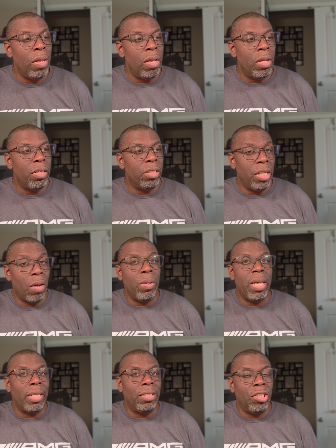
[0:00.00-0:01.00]
to see how
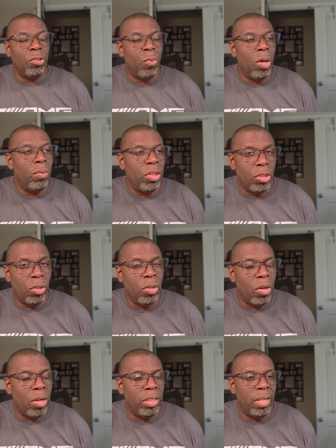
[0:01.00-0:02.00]
we got to this point with the certain
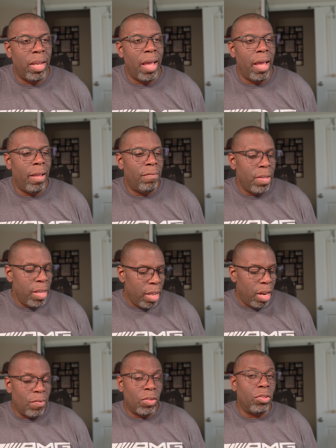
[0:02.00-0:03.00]
cars that I have.
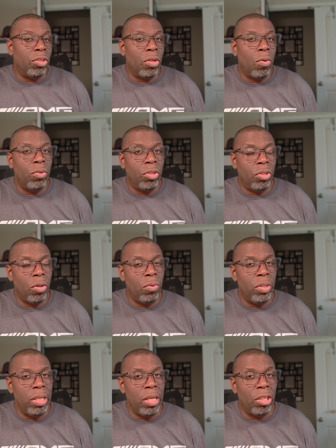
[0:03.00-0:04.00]
And I've also
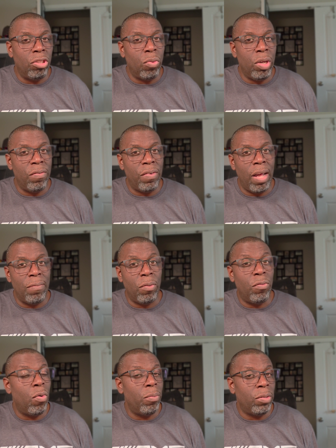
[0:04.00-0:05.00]
showed the 25
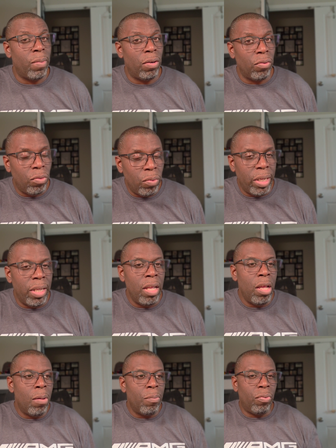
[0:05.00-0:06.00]
Performance Model 3
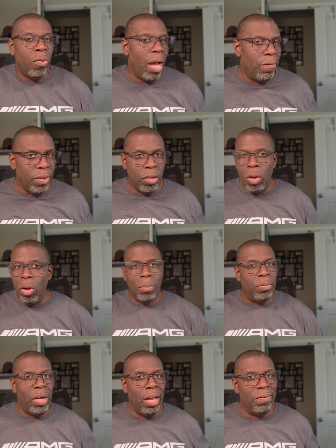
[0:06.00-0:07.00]
profit, all
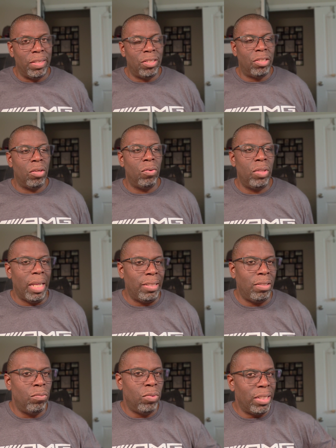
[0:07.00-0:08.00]
profit. So
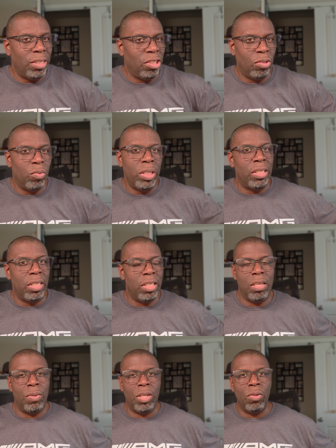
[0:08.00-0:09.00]
that's just the reasoning to
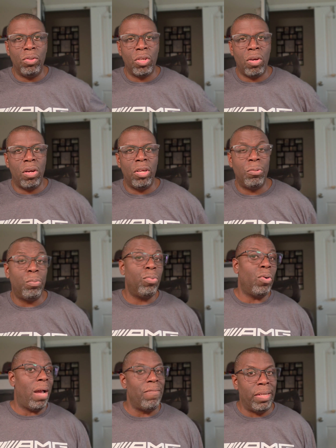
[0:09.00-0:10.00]
get rid of those cars,
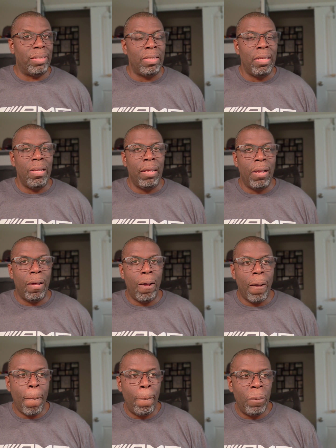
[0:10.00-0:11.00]
profit,
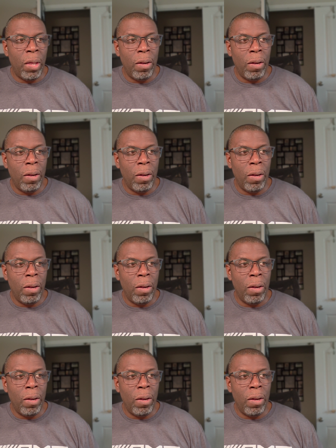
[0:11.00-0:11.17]
and